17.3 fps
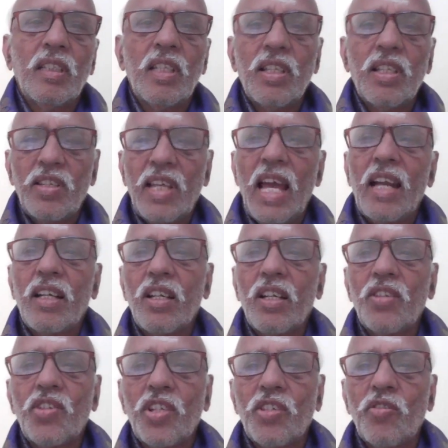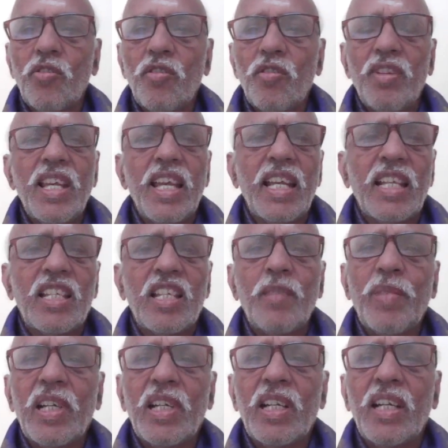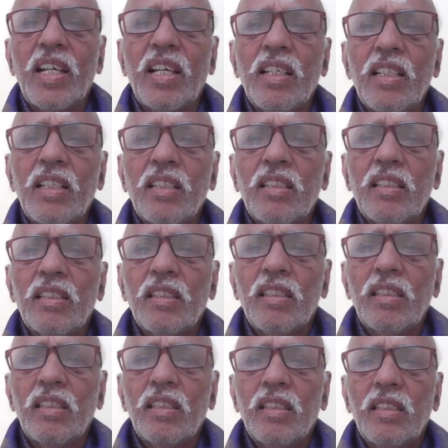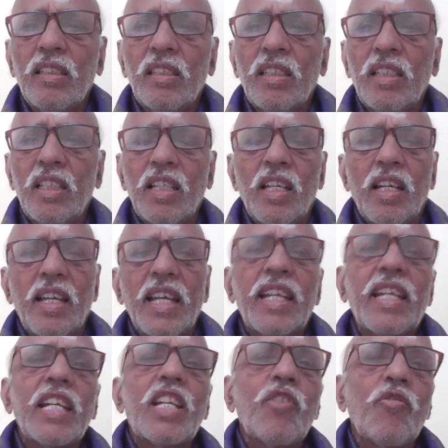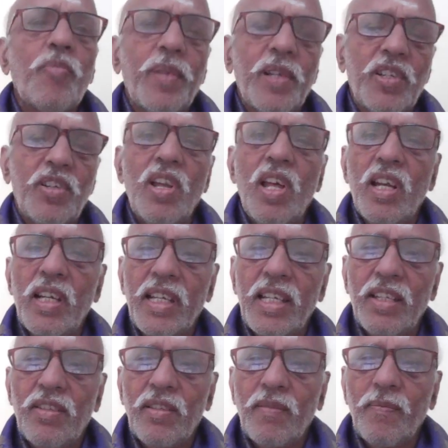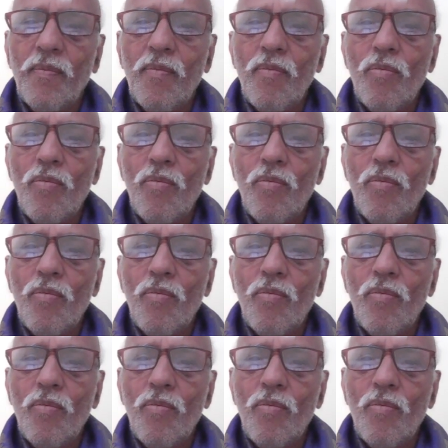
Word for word: these characteristics, they exhibit negative personalities.